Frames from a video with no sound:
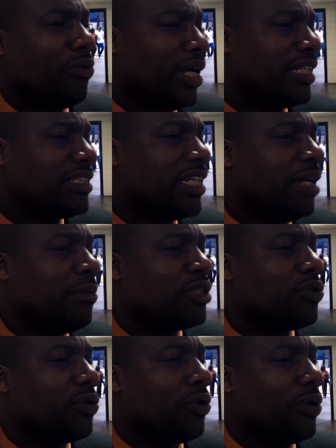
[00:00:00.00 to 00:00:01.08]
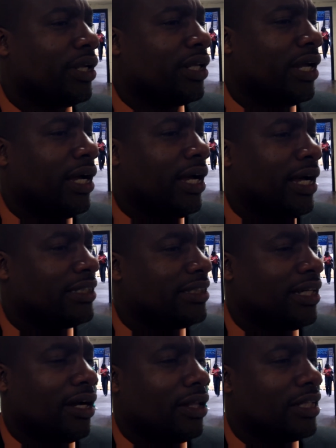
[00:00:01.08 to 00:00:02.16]
Hey, this team is growing. I
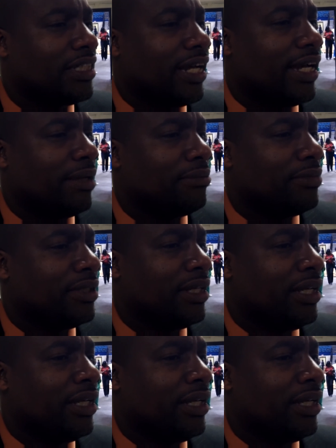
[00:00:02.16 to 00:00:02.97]
say it all the time.